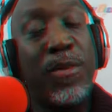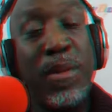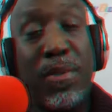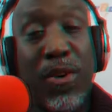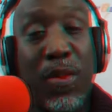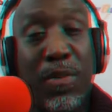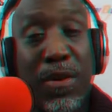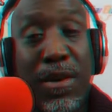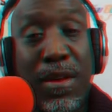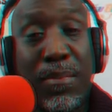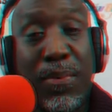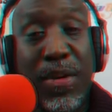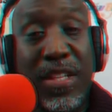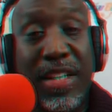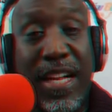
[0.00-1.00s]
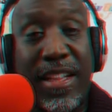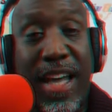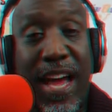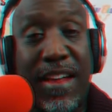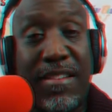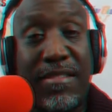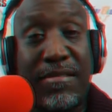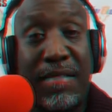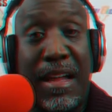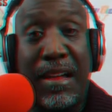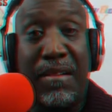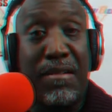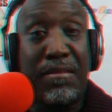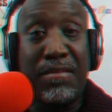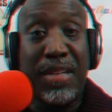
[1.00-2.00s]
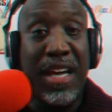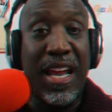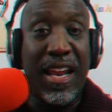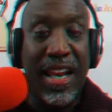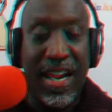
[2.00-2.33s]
people don't appreciate that. They don't get it.